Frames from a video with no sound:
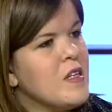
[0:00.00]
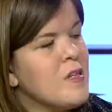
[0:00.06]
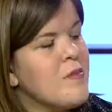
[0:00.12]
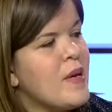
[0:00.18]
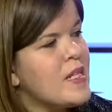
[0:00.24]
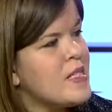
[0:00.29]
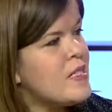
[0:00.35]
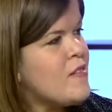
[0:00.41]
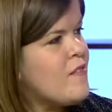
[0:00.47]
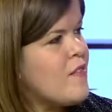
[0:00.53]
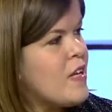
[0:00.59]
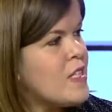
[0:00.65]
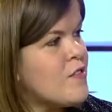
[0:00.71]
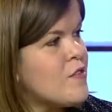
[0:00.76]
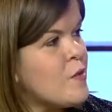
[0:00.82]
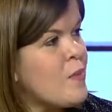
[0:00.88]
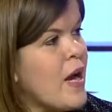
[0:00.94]
the best
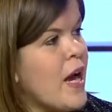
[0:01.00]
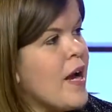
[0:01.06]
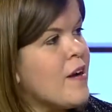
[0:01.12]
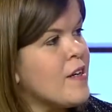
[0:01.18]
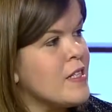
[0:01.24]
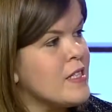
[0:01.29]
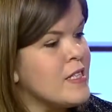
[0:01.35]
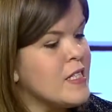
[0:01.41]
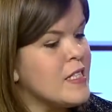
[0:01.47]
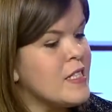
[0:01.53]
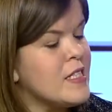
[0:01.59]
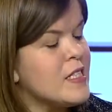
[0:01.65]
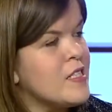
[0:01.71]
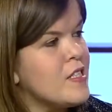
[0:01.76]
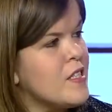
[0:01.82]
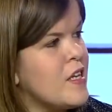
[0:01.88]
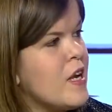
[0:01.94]
advice for parents is
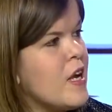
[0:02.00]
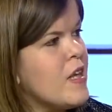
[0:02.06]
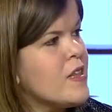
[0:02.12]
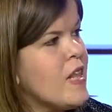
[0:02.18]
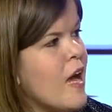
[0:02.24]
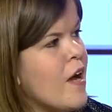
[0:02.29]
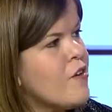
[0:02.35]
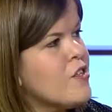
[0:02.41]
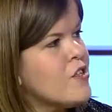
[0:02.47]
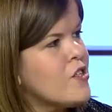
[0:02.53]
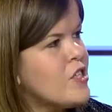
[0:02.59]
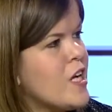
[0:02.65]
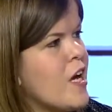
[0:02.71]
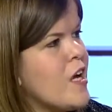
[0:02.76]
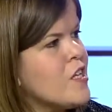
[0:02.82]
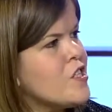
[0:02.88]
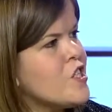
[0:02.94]
to allow your
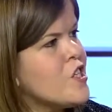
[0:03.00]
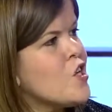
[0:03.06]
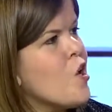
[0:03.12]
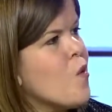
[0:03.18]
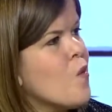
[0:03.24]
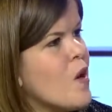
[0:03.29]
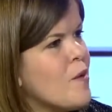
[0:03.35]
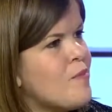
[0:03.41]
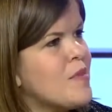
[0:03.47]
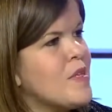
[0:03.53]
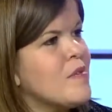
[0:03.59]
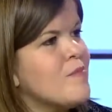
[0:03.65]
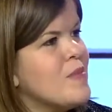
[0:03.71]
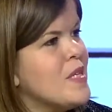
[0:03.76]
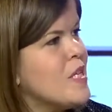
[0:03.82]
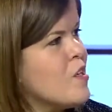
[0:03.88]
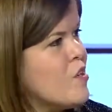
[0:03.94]
child to go up
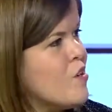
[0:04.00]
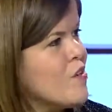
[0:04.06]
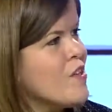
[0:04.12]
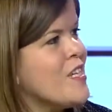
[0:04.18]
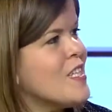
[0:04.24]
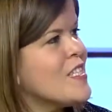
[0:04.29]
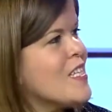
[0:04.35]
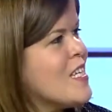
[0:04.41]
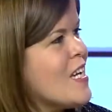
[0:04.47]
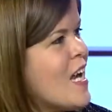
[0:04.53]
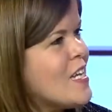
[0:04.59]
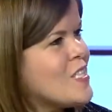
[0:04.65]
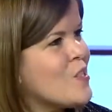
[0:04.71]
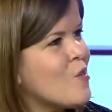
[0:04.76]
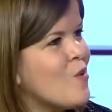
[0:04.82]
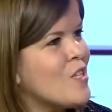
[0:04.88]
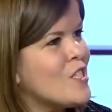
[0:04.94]
and be curious and
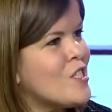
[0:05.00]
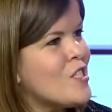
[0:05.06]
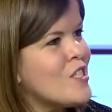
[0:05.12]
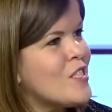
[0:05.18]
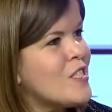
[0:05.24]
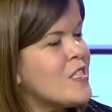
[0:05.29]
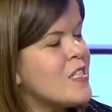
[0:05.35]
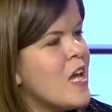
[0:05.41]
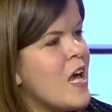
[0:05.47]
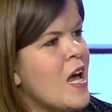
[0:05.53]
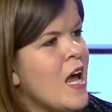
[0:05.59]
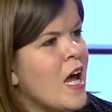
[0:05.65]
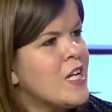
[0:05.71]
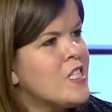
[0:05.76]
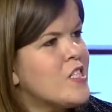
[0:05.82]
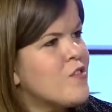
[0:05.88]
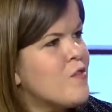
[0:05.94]
ask questions.
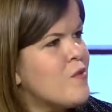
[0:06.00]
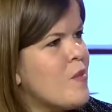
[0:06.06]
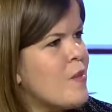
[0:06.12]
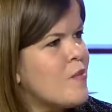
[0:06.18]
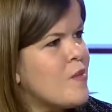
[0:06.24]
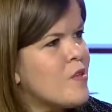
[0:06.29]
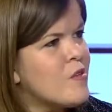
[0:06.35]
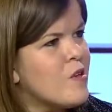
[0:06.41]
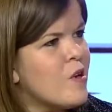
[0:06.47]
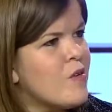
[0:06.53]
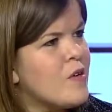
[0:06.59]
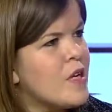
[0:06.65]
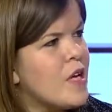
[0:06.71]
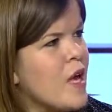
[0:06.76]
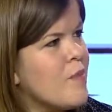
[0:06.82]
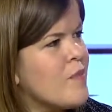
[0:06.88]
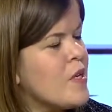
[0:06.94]
I just remember
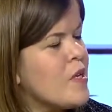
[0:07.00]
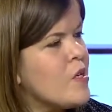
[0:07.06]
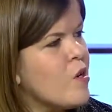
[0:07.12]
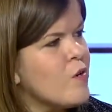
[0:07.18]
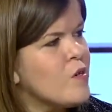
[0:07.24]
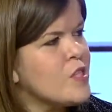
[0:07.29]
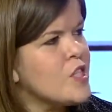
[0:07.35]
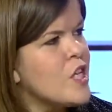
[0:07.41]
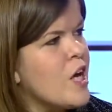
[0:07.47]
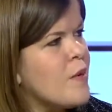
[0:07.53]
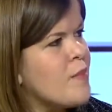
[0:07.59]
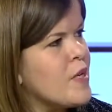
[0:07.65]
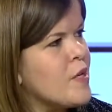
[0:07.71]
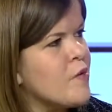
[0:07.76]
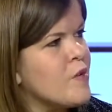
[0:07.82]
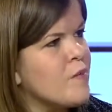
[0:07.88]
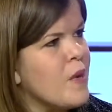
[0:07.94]
growing up and going
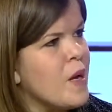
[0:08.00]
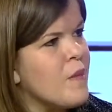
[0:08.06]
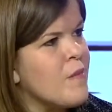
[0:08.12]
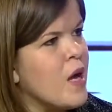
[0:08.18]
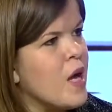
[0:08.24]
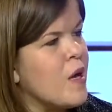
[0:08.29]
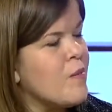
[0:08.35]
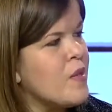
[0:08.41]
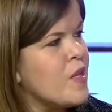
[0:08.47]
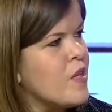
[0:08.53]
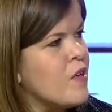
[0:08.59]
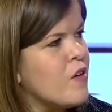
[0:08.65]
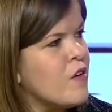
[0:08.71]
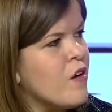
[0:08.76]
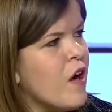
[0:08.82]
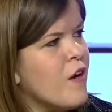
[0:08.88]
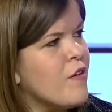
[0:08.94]
shopping with my mom, and
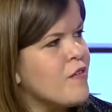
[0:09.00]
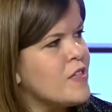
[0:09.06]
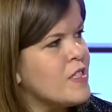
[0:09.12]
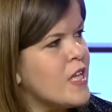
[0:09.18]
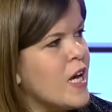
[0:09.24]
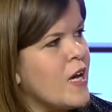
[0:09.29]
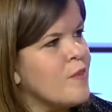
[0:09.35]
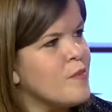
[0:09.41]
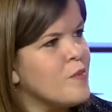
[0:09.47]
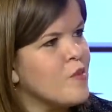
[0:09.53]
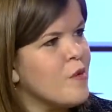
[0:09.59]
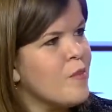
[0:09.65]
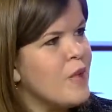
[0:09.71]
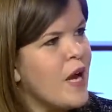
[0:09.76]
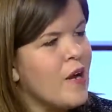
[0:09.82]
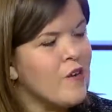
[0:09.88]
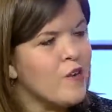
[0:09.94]
there are often times where a
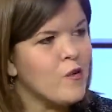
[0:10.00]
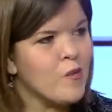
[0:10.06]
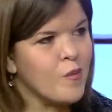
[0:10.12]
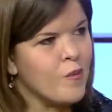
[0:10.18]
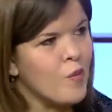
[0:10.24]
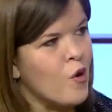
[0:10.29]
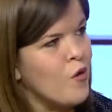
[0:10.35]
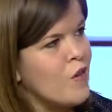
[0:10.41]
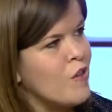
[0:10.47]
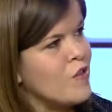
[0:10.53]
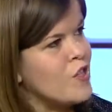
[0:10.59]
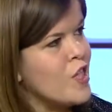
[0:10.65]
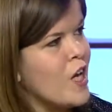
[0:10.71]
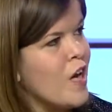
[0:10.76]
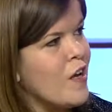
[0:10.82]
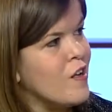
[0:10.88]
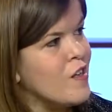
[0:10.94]
parent would pull their
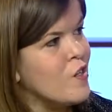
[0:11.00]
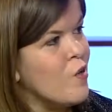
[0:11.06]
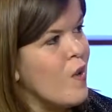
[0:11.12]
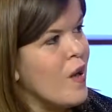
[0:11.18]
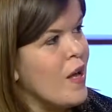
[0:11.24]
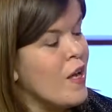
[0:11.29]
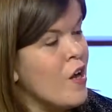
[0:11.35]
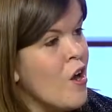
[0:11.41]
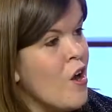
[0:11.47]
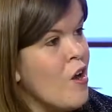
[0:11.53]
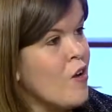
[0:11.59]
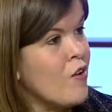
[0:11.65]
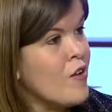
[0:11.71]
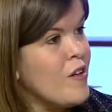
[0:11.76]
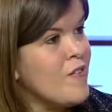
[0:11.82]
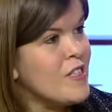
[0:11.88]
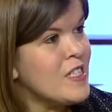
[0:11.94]
child away,
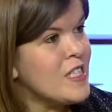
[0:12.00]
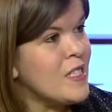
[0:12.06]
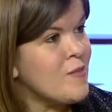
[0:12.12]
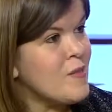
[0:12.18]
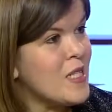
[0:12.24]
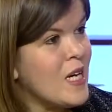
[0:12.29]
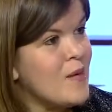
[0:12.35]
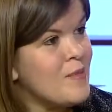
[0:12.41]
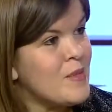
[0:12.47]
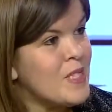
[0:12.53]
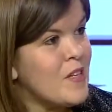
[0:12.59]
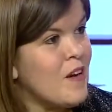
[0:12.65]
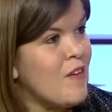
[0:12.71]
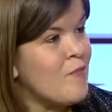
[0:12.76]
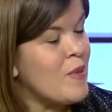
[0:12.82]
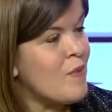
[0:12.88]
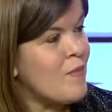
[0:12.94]
or even sometimes there
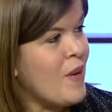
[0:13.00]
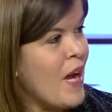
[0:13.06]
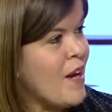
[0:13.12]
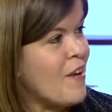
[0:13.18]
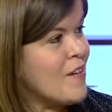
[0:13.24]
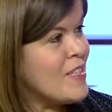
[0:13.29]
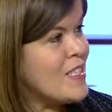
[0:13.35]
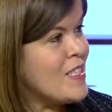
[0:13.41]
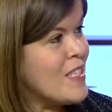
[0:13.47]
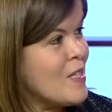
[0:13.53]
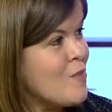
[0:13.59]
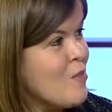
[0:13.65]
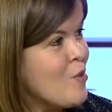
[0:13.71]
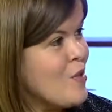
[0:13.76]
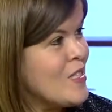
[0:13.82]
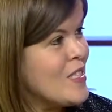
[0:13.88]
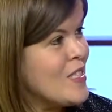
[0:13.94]
have been parents that
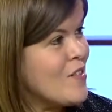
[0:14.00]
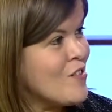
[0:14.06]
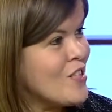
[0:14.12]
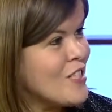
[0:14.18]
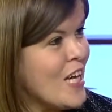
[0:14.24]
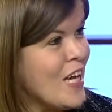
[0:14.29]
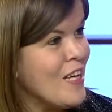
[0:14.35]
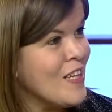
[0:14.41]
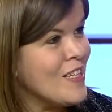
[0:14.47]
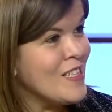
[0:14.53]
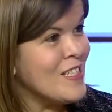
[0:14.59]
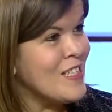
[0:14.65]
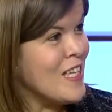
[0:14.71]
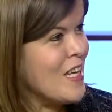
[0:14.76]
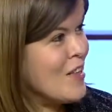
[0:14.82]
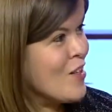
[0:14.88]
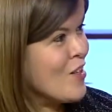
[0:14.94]
point to their child and
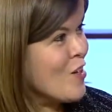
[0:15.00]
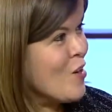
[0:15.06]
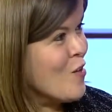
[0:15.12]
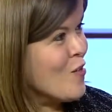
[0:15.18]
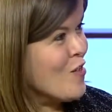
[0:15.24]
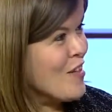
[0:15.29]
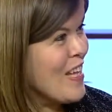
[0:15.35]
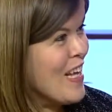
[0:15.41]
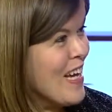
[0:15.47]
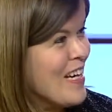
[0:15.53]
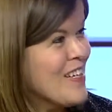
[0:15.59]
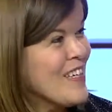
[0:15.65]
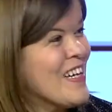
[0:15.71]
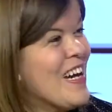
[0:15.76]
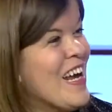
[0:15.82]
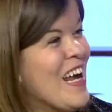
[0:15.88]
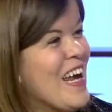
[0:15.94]
say, look over there.
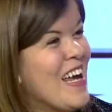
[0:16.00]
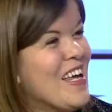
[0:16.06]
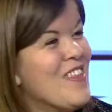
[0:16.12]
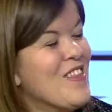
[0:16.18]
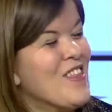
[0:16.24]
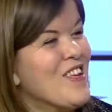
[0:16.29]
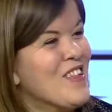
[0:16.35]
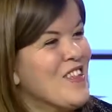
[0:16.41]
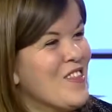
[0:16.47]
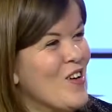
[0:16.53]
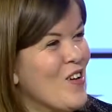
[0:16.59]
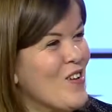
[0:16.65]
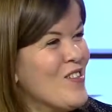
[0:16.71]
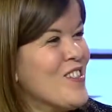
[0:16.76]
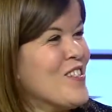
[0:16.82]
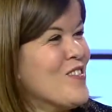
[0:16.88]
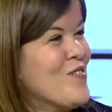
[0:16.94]
And
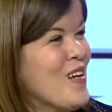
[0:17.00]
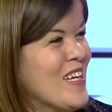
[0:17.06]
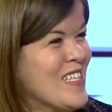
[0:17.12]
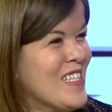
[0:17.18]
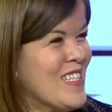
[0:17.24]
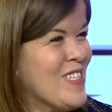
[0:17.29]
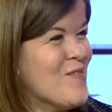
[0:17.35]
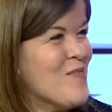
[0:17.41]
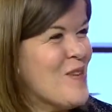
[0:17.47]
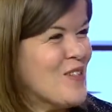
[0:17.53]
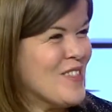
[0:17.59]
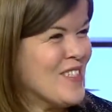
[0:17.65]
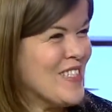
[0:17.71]
those are when it's the most